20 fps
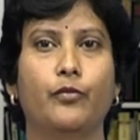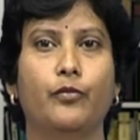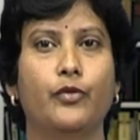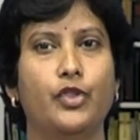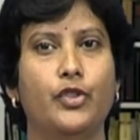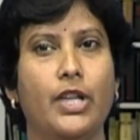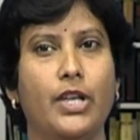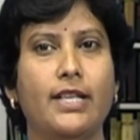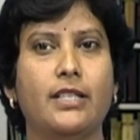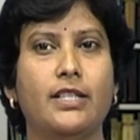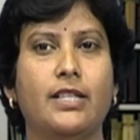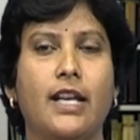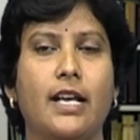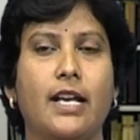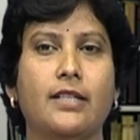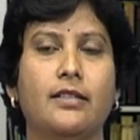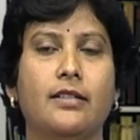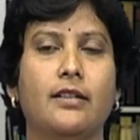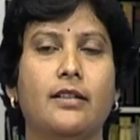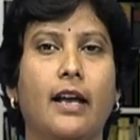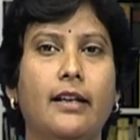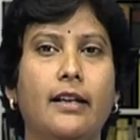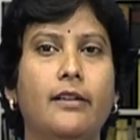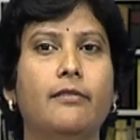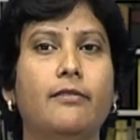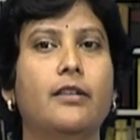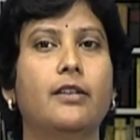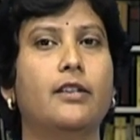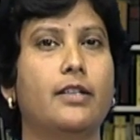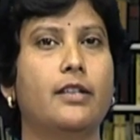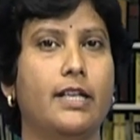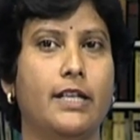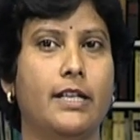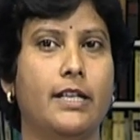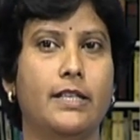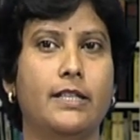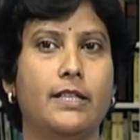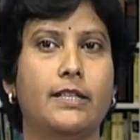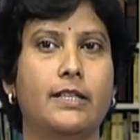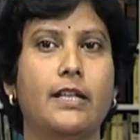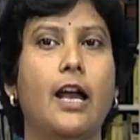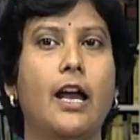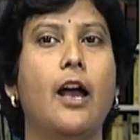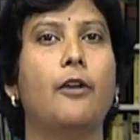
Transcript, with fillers: just as Gulliver is